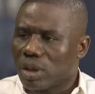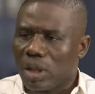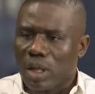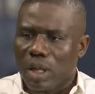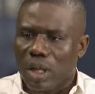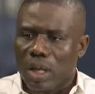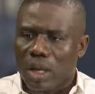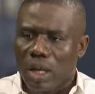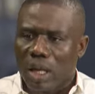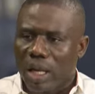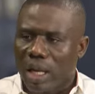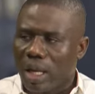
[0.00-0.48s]

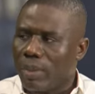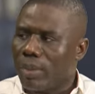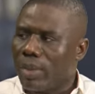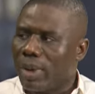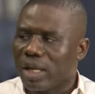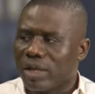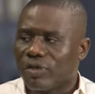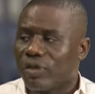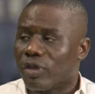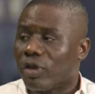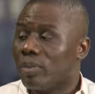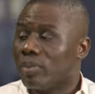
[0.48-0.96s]
came out from
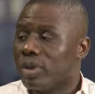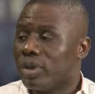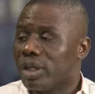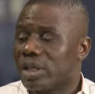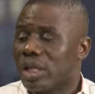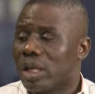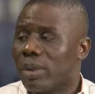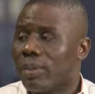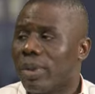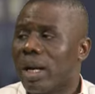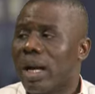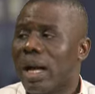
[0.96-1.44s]

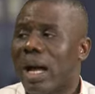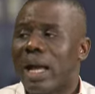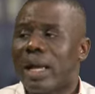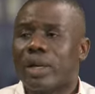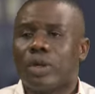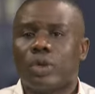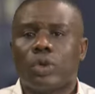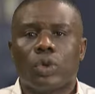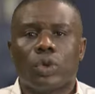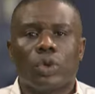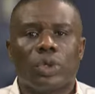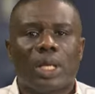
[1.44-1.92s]
December and we
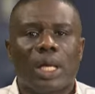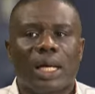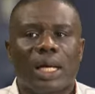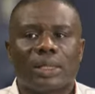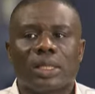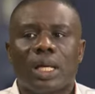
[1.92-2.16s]
entered the new year.